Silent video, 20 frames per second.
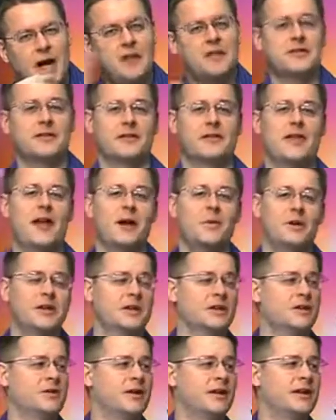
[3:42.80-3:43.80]
Other than that, we
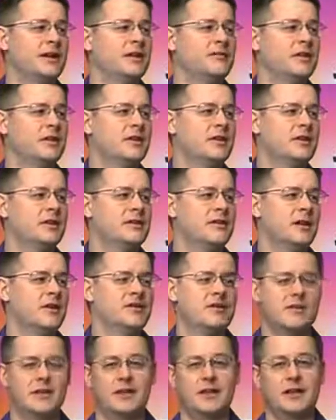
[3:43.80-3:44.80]
can agree on everything,
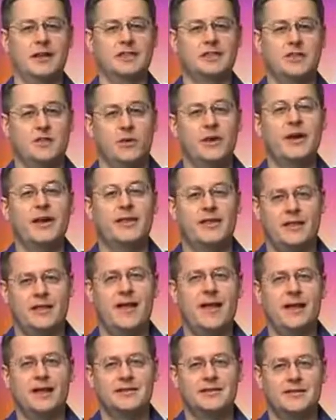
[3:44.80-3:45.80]
other than these three
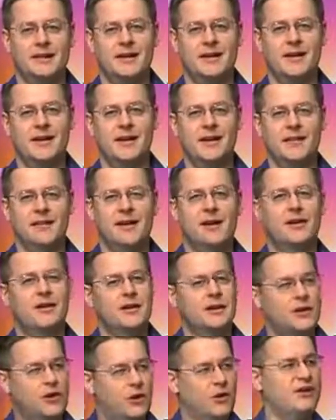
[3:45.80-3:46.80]
things that are
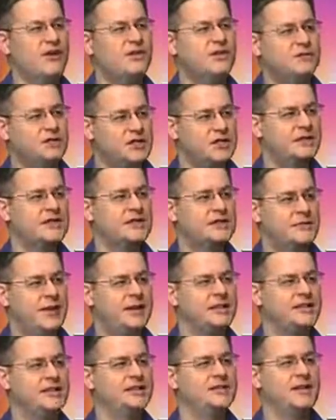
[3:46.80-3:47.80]
the core of Jesus'
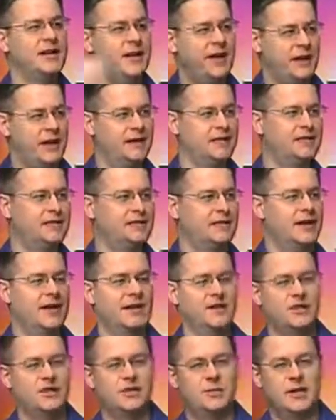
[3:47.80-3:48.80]
message, and
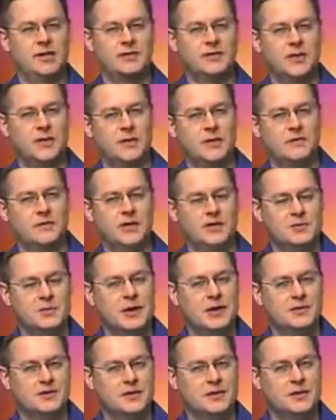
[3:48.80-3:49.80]
uh, you've been told false
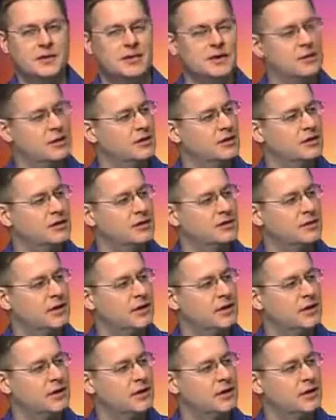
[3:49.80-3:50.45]
prophets are going to come along and